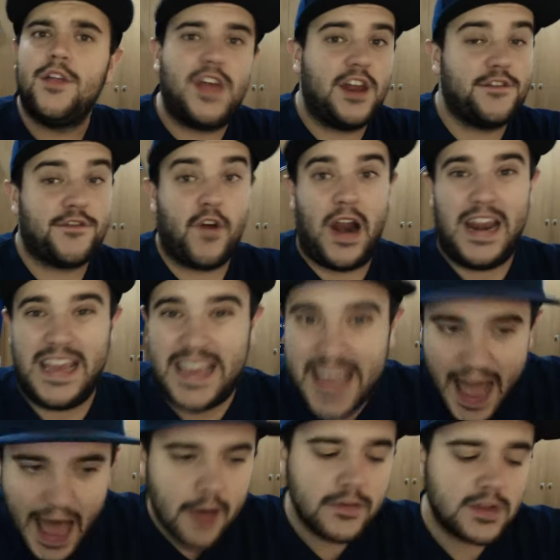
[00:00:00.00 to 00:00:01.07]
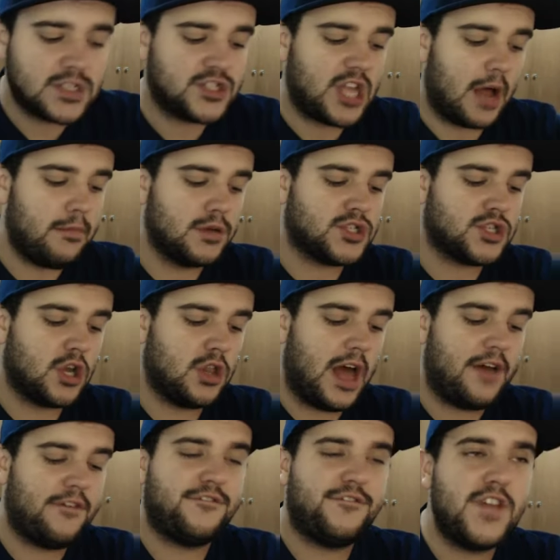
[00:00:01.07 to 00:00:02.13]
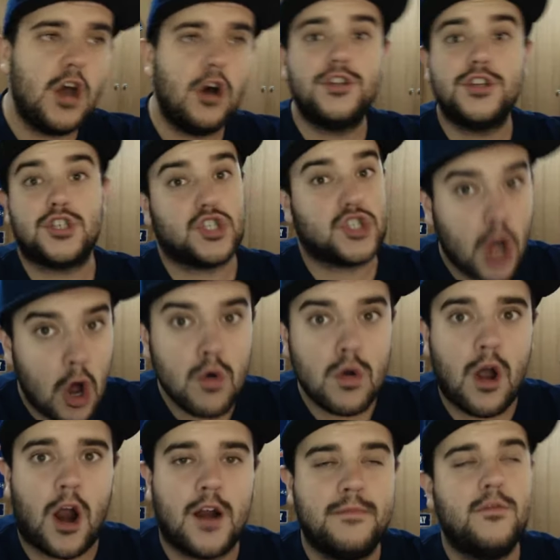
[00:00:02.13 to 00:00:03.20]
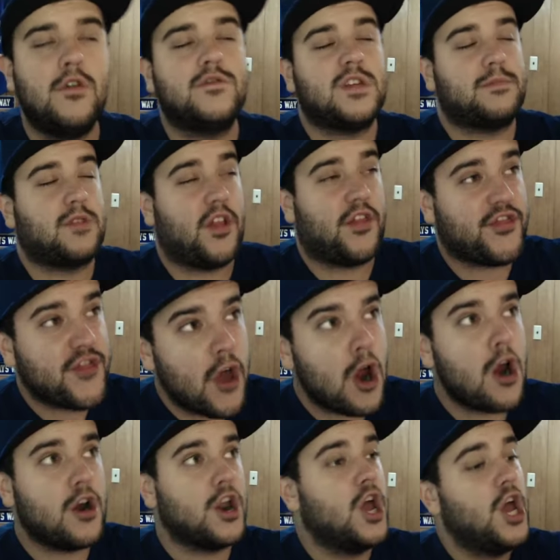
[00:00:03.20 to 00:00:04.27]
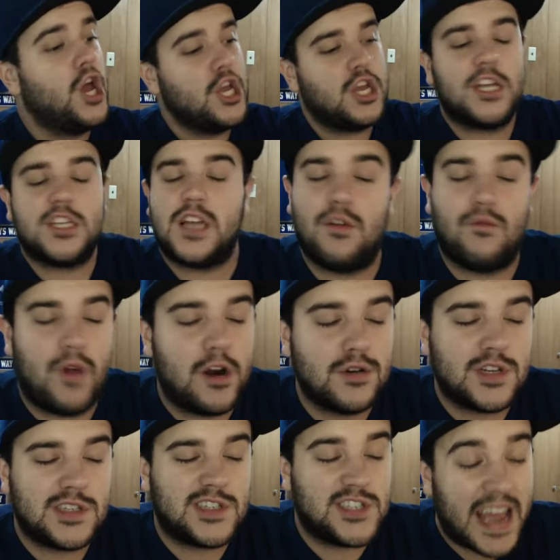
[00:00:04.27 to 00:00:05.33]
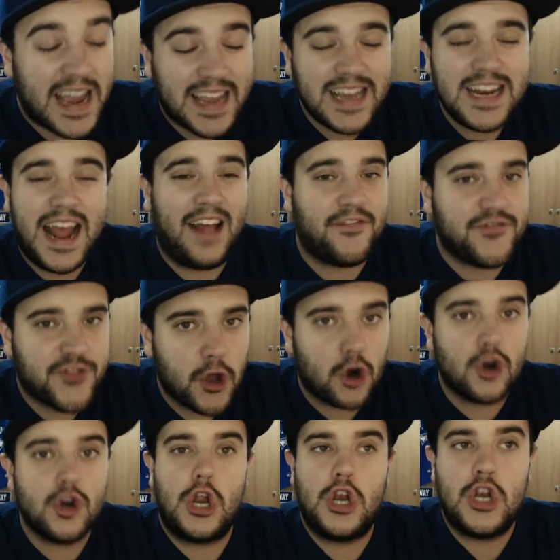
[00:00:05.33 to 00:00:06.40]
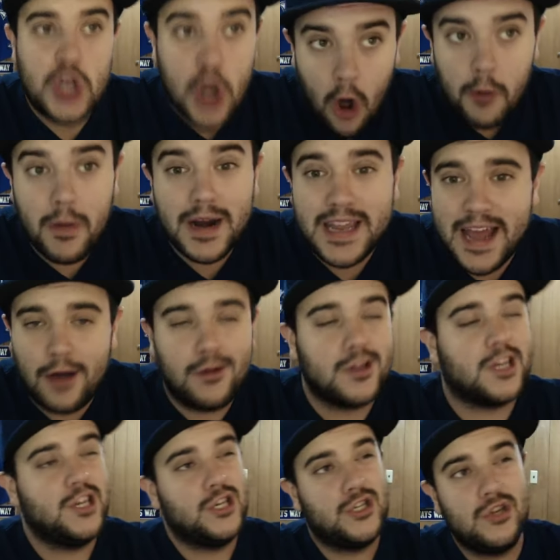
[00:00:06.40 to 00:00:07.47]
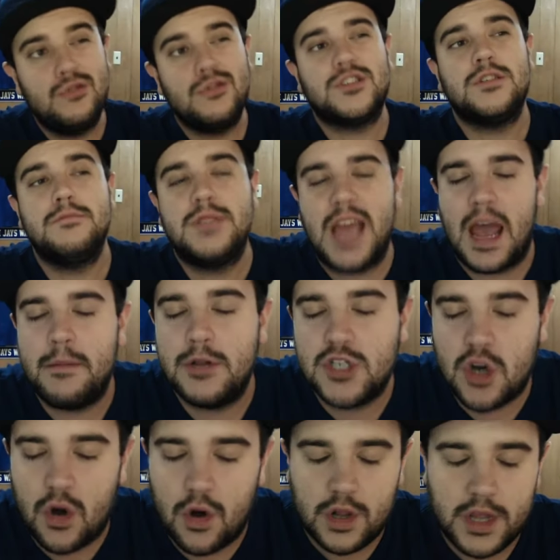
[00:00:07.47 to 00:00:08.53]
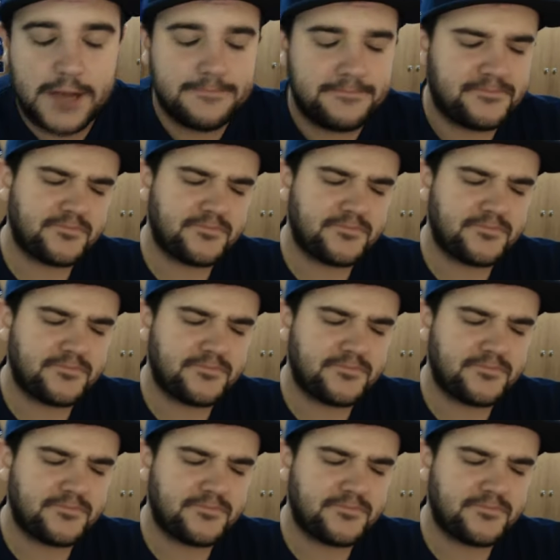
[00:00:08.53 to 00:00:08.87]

Then Freddie Galvis doubles to left field. Sogard moves up to third. You guys got runners at second and third. Nobody out looking to do some damage early.